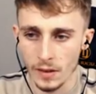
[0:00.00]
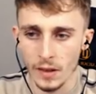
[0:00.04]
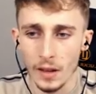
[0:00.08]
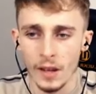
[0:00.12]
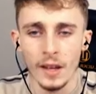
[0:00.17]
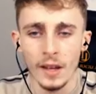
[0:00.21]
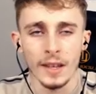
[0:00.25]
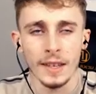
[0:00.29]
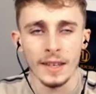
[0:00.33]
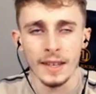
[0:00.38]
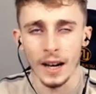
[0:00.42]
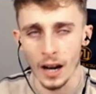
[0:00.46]

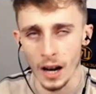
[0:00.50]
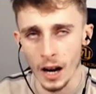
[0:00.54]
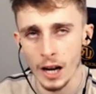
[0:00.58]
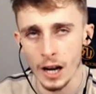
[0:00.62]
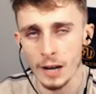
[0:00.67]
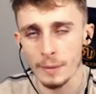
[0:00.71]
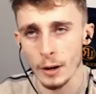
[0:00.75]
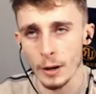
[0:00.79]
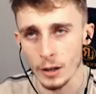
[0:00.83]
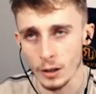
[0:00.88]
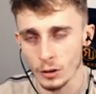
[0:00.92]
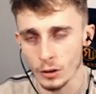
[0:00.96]
Yeah, I heard
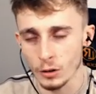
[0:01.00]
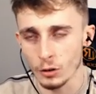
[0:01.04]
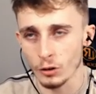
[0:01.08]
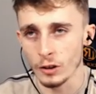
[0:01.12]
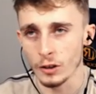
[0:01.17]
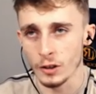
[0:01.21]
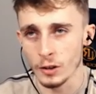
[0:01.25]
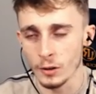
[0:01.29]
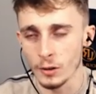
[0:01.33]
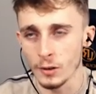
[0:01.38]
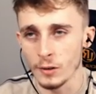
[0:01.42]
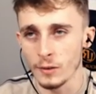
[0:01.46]
about a story
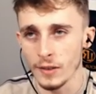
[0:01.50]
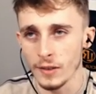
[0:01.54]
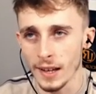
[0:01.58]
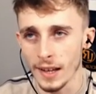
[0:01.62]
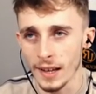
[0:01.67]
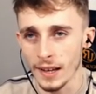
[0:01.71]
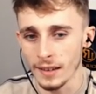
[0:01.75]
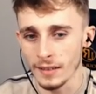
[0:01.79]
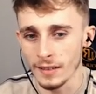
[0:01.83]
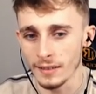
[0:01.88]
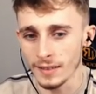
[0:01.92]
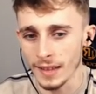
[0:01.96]
to do with
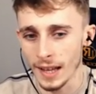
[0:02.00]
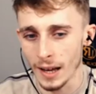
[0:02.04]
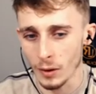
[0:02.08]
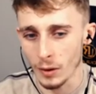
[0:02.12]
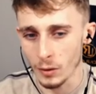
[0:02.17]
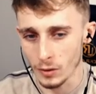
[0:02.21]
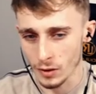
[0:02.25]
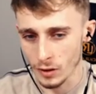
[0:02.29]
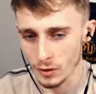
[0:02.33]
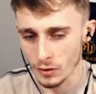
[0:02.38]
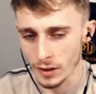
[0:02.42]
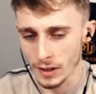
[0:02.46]
that. That
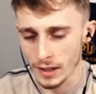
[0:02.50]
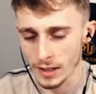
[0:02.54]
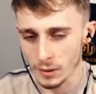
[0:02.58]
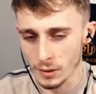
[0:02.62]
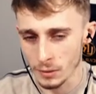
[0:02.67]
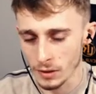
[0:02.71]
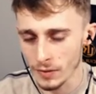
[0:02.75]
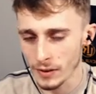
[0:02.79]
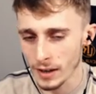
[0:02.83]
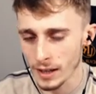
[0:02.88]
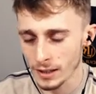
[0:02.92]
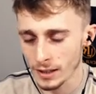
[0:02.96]
was a crazy
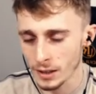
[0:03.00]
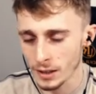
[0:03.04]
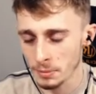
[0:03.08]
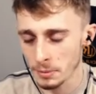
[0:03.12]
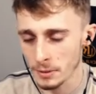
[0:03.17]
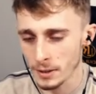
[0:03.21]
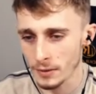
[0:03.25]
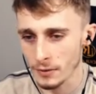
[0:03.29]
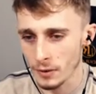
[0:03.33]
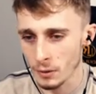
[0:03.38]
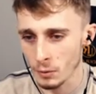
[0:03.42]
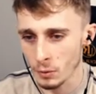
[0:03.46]
one. If that's the
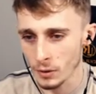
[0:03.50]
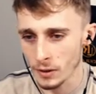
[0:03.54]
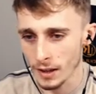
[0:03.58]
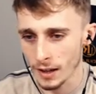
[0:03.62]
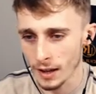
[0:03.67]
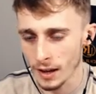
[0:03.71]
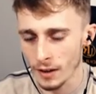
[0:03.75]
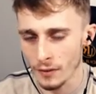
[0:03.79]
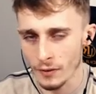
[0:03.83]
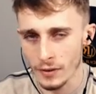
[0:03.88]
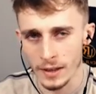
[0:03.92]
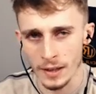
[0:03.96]
specific one
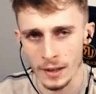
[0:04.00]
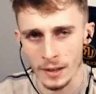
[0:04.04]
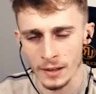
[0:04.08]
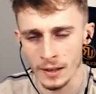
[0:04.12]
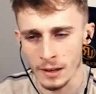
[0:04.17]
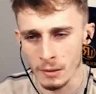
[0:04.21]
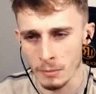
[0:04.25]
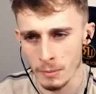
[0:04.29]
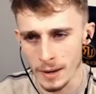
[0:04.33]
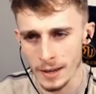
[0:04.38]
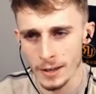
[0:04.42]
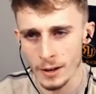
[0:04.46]
that I think
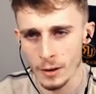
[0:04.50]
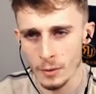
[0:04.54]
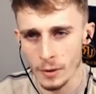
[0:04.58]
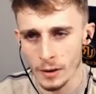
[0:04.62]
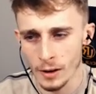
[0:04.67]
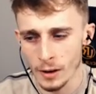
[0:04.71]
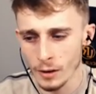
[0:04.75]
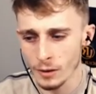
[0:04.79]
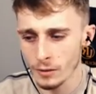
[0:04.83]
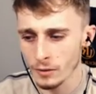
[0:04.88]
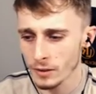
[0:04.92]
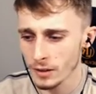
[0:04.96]
Lamino went
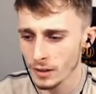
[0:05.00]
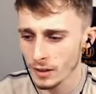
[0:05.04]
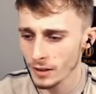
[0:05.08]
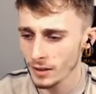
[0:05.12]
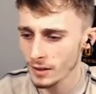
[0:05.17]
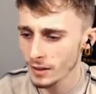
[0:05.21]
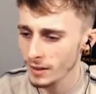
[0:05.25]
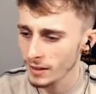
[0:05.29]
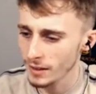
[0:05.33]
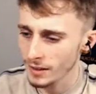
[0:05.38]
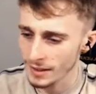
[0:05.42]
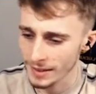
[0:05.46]
over,
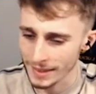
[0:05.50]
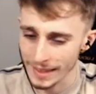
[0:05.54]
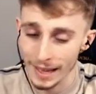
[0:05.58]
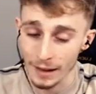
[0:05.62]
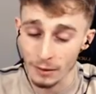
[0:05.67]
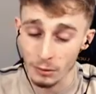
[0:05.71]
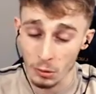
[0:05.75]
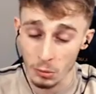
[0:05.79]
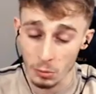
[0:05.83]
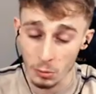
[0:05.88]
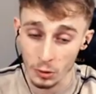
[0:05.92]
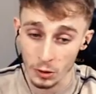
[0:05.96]

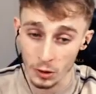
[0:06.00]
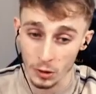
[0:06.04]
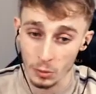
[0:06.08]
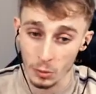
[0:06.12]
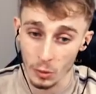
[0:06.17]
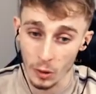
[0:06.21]
that one was a wild